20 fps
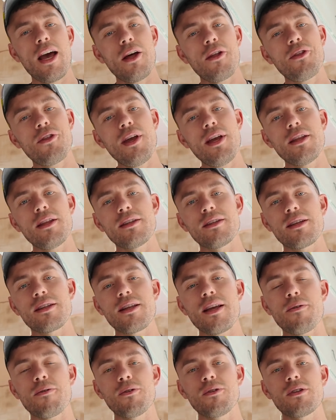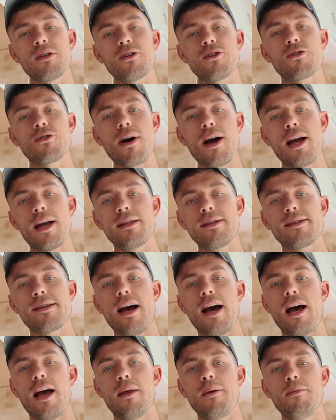I think there's a difference in drying
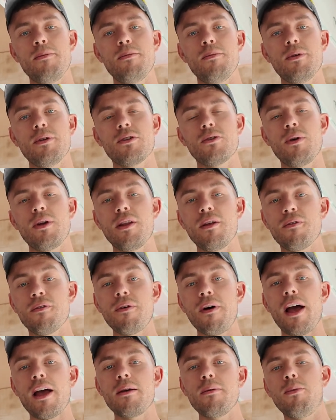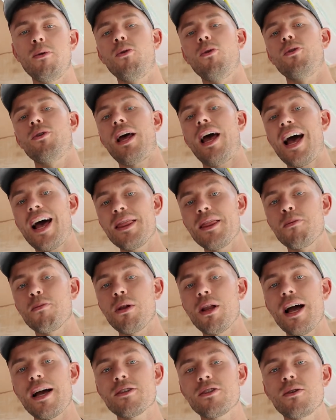time between the fireboard and the
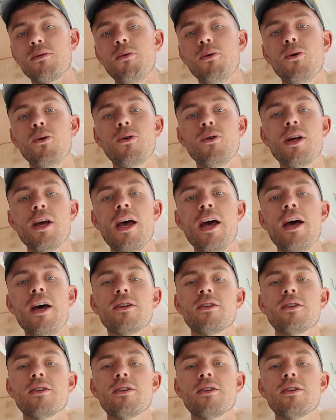plasterboard.